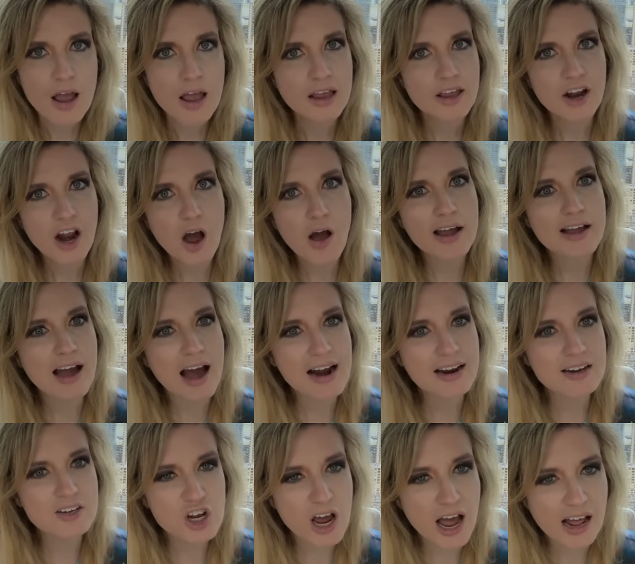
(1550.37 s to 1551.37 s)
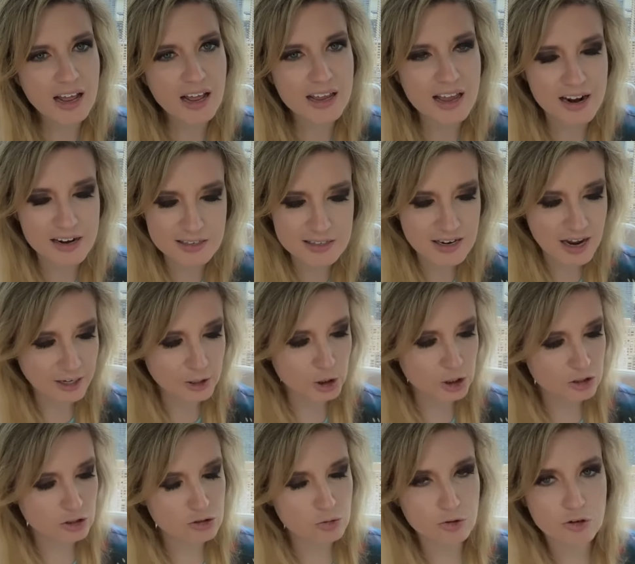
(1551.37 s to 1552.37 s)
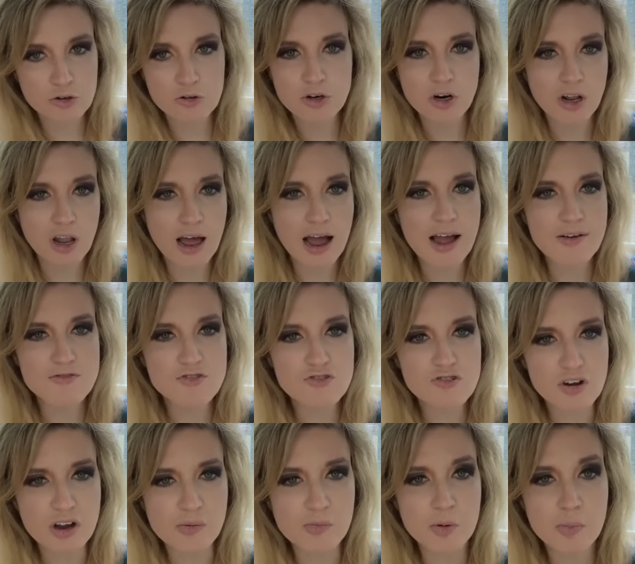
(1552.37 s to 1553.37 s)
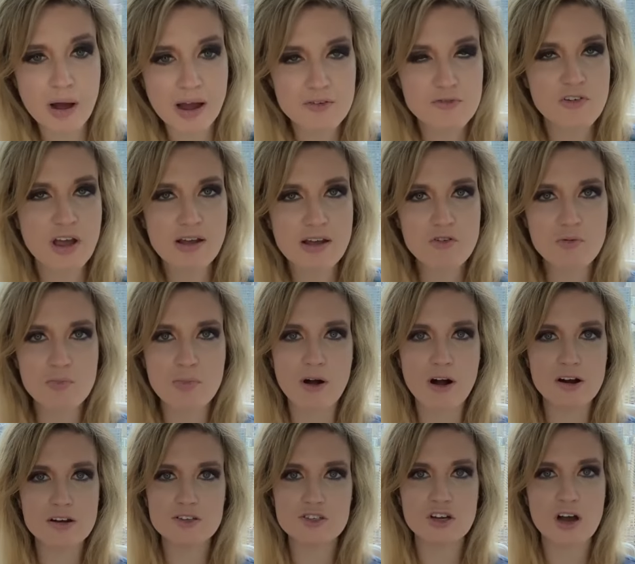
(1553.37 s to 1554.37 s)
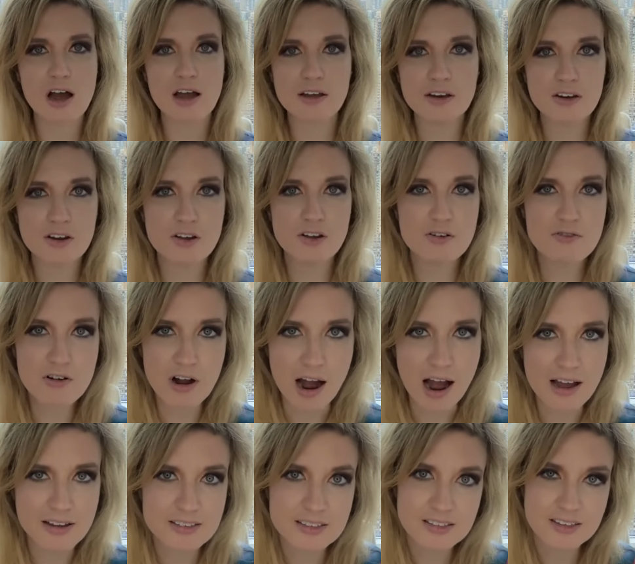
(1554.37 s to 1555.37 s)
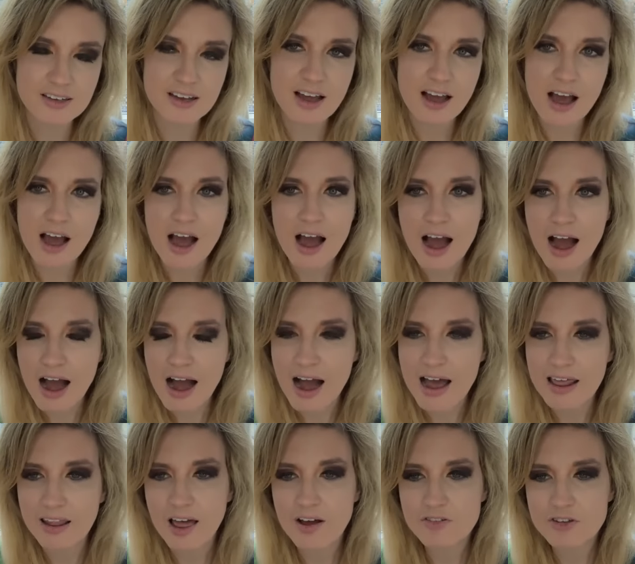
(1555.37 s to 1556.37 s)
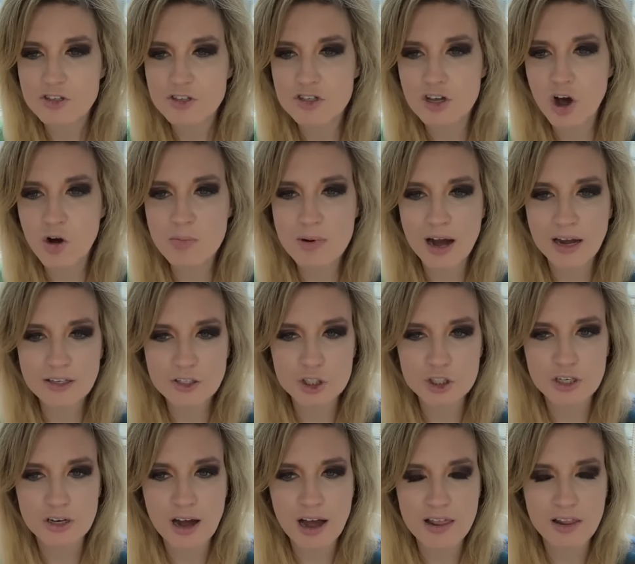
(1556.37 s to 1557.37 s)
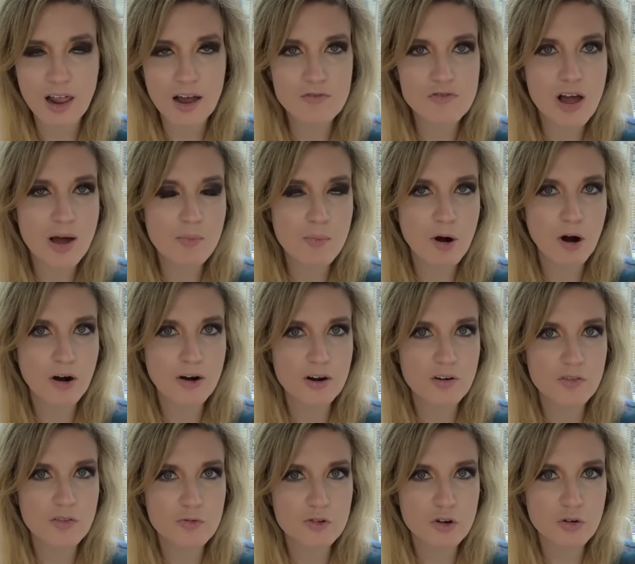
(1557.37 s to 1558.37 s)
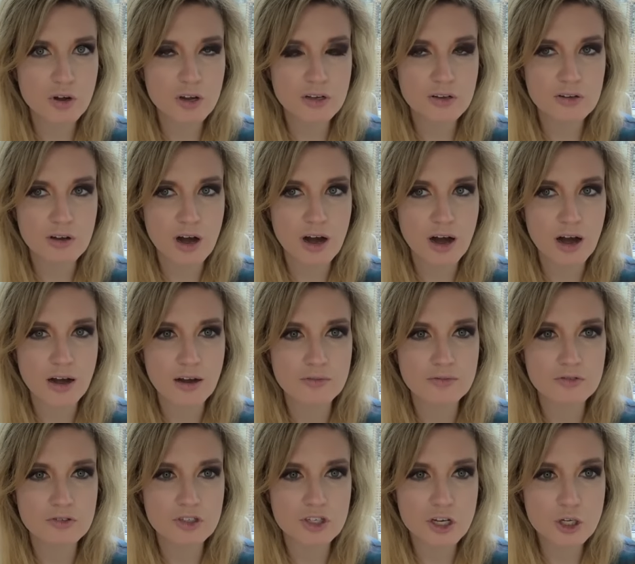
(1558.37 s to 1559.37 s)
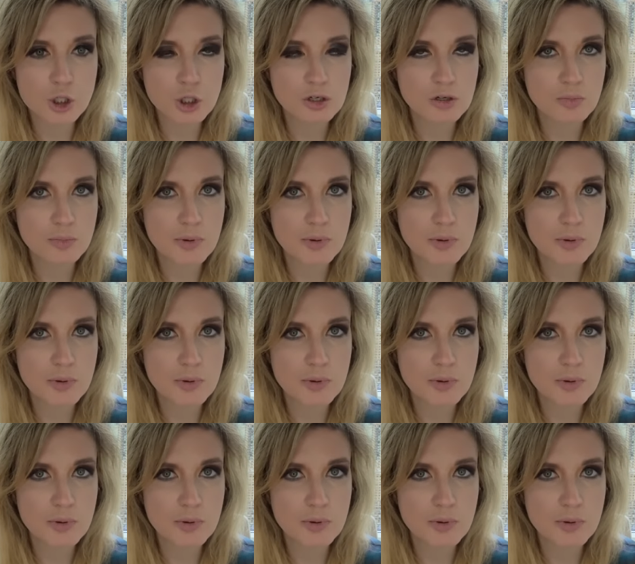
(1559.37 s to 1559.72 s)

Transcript: You know, I gotta tell you, and it's not just because we're doing a live stream, but my favorite part is talking to you guys. I love it so much. I love that part of doing uh, digital